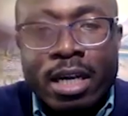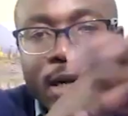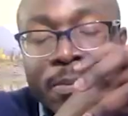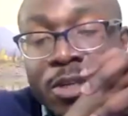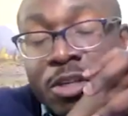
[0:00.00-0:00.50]

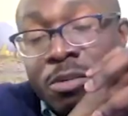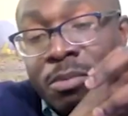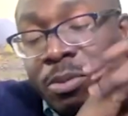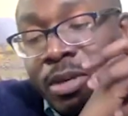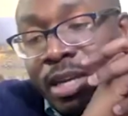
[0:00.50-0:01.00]
um, you know,
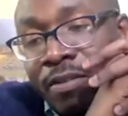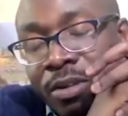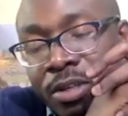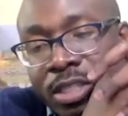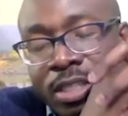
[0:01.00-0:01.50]
maybe we
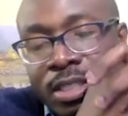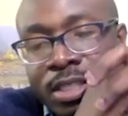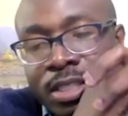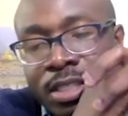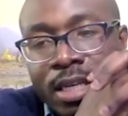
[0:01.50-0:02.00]
have to
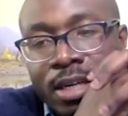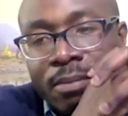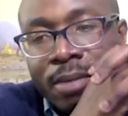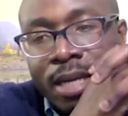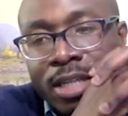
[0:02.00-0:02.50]
adjust things
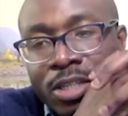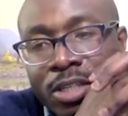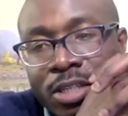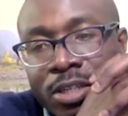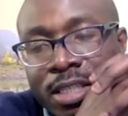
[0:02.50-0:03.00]
like our
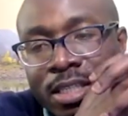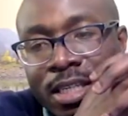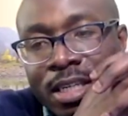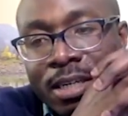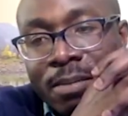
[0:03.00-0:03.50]
buying
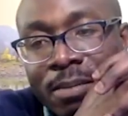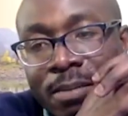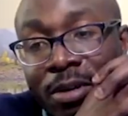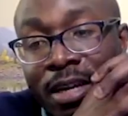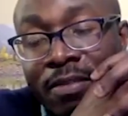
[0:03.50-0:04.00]
choices. Um,
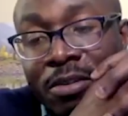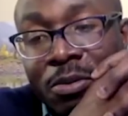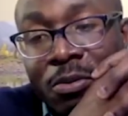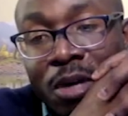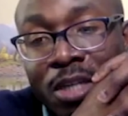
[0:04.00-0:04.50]
maybe we
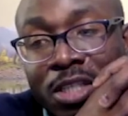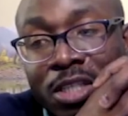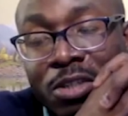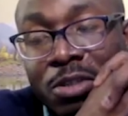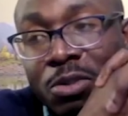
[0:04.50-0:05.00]
have to
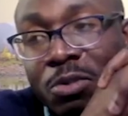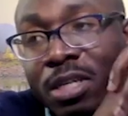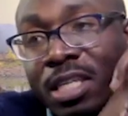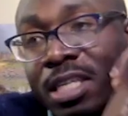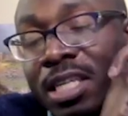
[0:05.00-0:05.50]
watch, you know, do
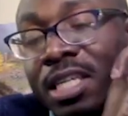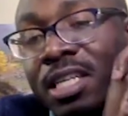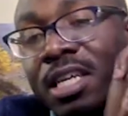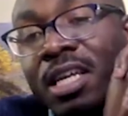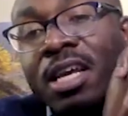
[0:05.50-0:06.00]
we
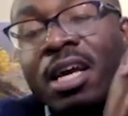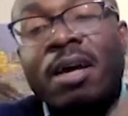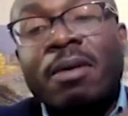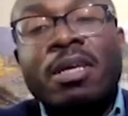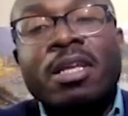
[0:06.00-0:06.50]
need
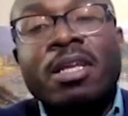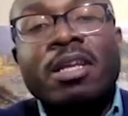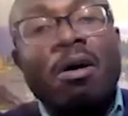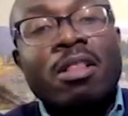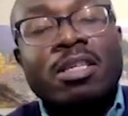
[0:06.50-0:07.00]
I
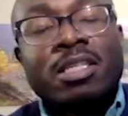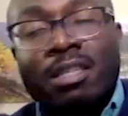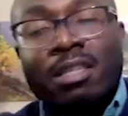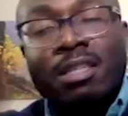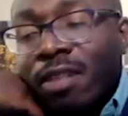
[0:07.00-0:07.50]
mean, all
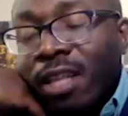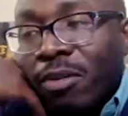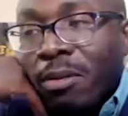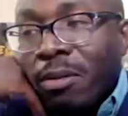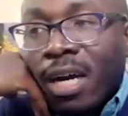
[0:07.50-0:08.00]
this stuff
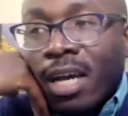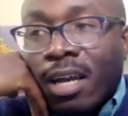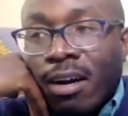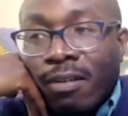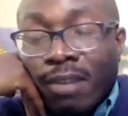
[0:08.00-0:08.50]
that we
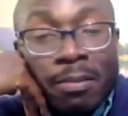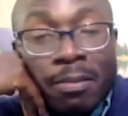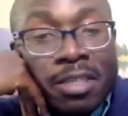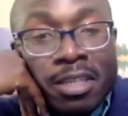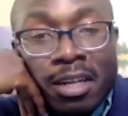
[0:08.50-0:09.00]
buy off
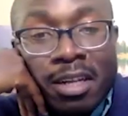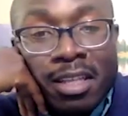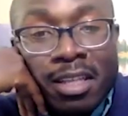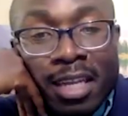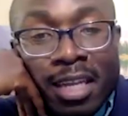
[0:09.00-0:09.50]
Amazon
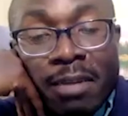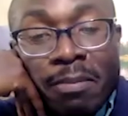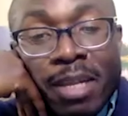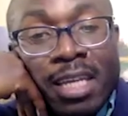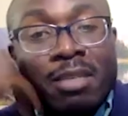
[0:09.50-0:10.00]
all the
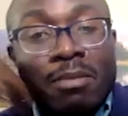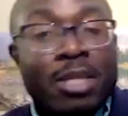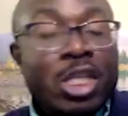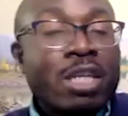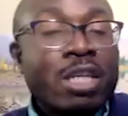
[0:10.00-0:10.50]
time that has
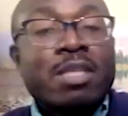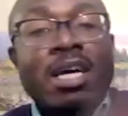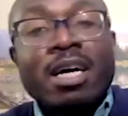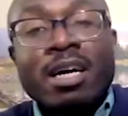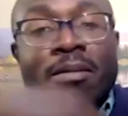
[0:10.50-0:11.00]
to be
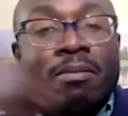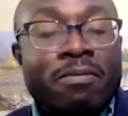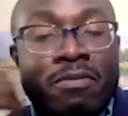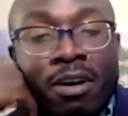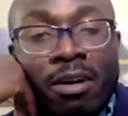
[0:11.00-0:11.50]
shipped
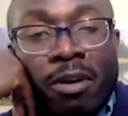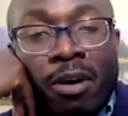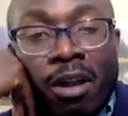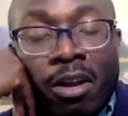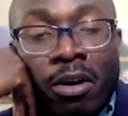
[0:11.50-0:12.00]
um,
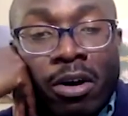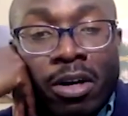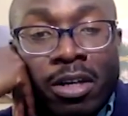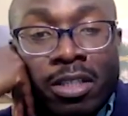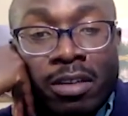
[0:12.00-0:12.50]
from all
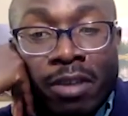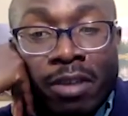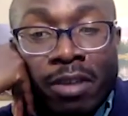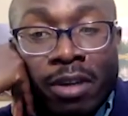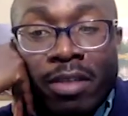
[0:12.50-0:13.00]
corners of
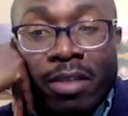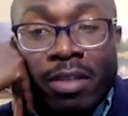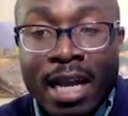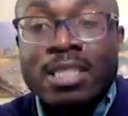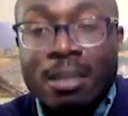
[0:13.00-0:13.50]
the earth
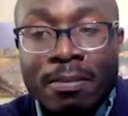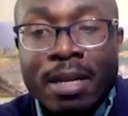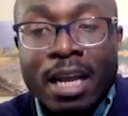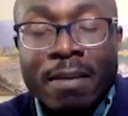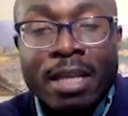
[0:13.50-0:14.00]
that has
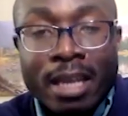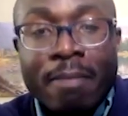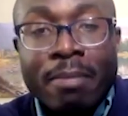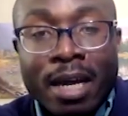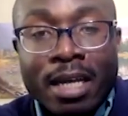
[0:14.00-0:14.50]
some climate
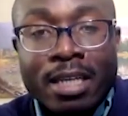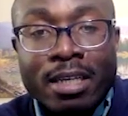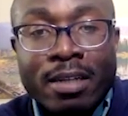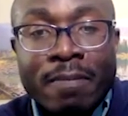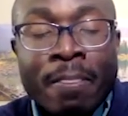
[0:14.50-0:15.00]
impact.
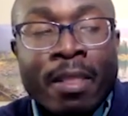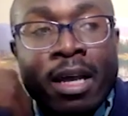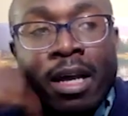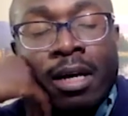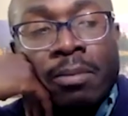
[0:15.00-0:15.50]
Eh?
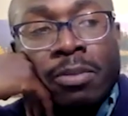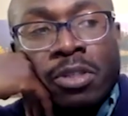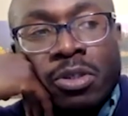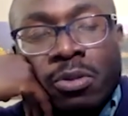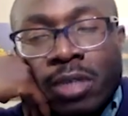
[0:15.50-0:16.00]
Um,
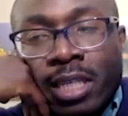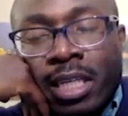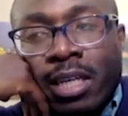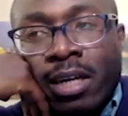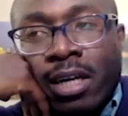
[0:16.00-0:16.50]
so, do we
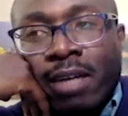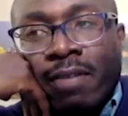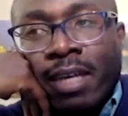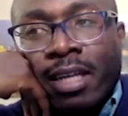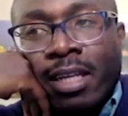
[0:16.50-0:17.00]
need all of
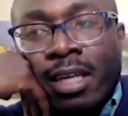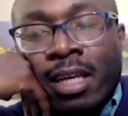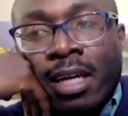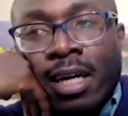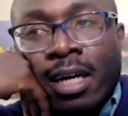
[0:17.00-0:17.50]
that?
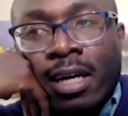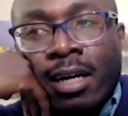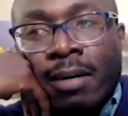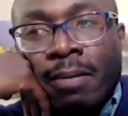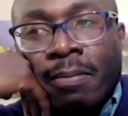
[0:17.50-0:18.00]

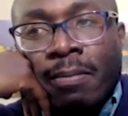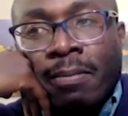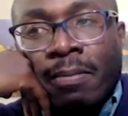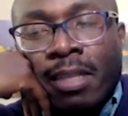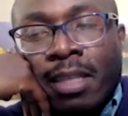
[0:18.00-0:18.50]
Um,
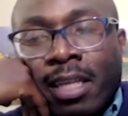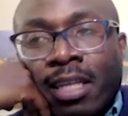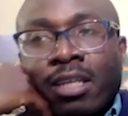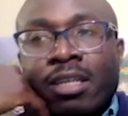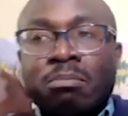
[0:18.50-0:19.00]
and
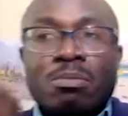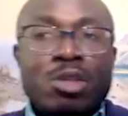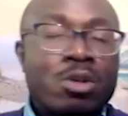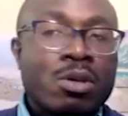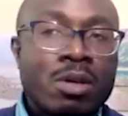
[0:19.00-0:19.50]
then, you
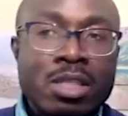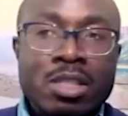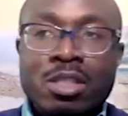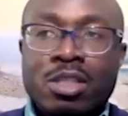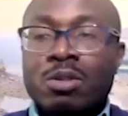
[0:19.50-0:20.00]
know,
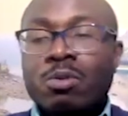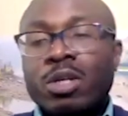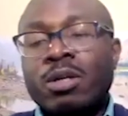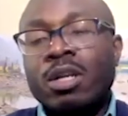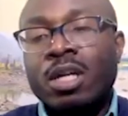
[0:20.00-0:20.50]
as you know,
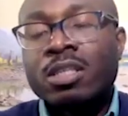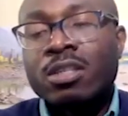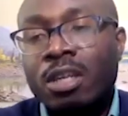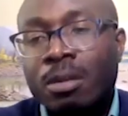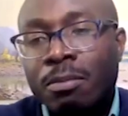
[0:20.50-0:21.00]
we're lots of
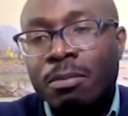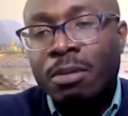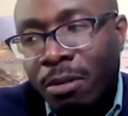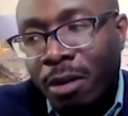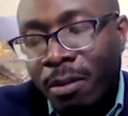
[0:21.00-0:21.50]
young
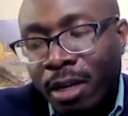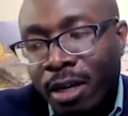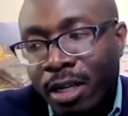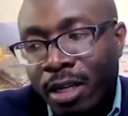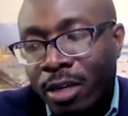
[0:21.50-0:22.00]
people are probably
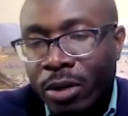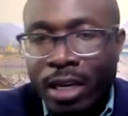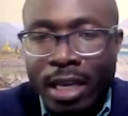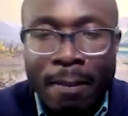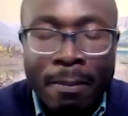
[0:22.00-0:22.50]
on here. We're
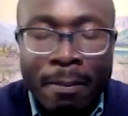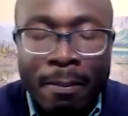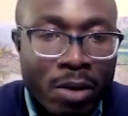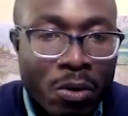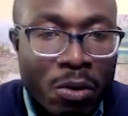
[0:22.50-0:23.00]
looking at
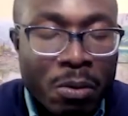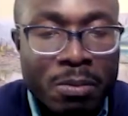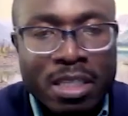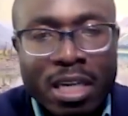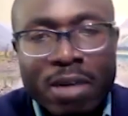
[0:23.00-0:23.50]
buying
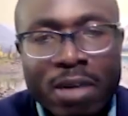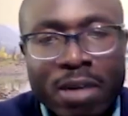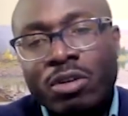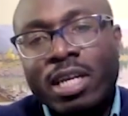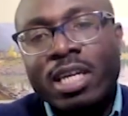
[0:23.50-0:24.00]
homes. Are
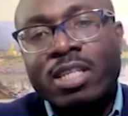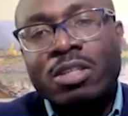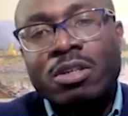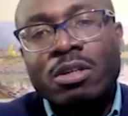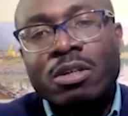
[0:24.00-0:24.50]
we
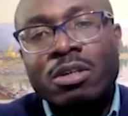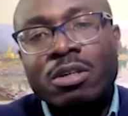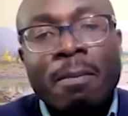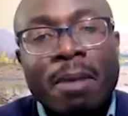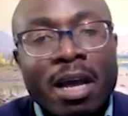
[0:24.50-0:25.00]
trying to
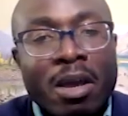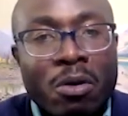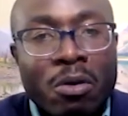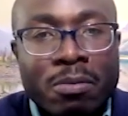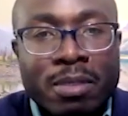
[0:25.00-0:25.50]
buy
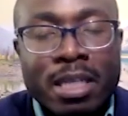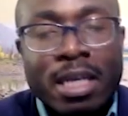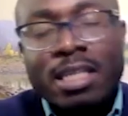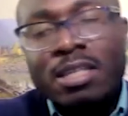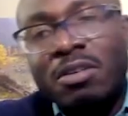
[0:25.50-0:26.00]
homes
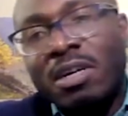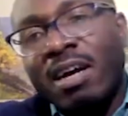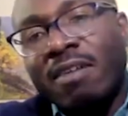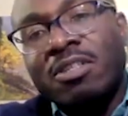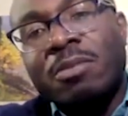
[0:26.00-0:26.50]
that you know
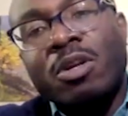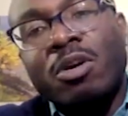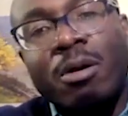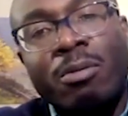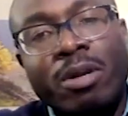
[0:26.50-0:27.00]
have some
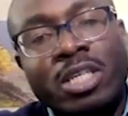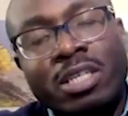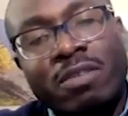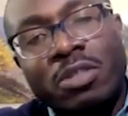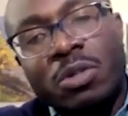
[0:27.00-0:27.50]

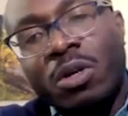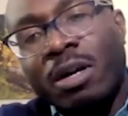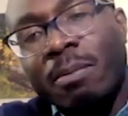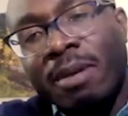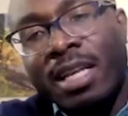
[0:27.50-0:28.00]
incorporation of
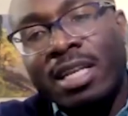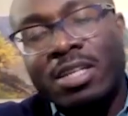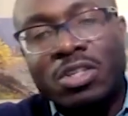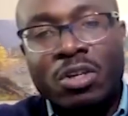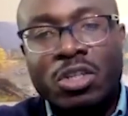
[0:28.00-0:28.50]
solar
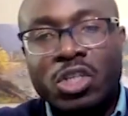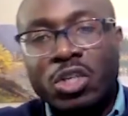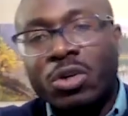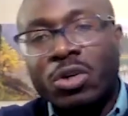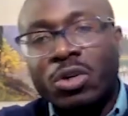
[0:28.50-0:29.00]
panels or
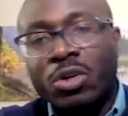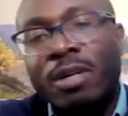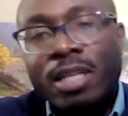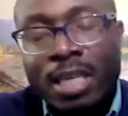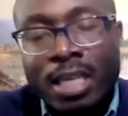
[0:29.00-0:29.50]

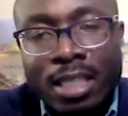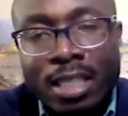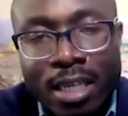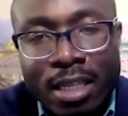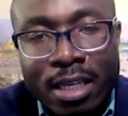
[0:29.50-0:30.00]
geothermal
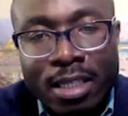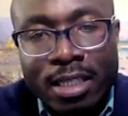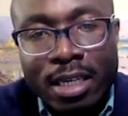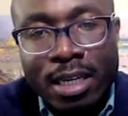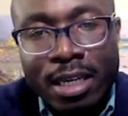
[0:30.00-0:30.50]
heating,
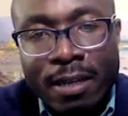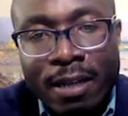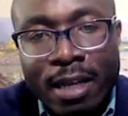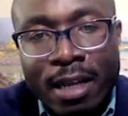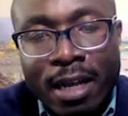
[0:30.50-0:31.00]
things like that?
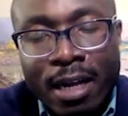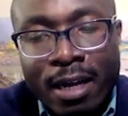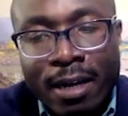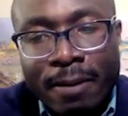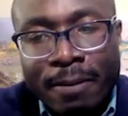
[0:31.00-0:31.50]

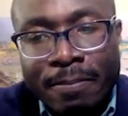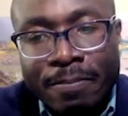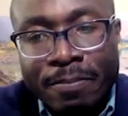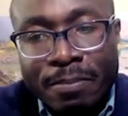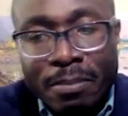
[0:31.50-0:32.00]
Um,
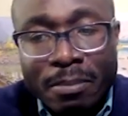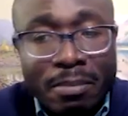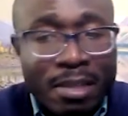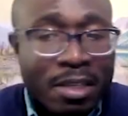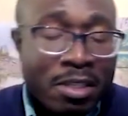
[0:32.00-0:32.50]

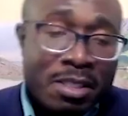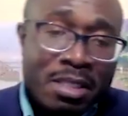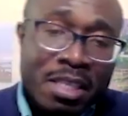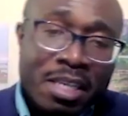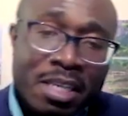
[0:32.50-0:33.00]
it's
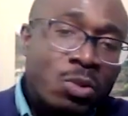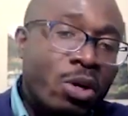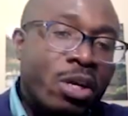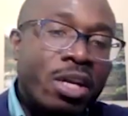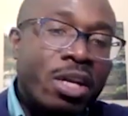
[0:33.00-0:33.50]
things
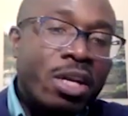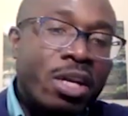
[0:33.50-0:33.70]
swirling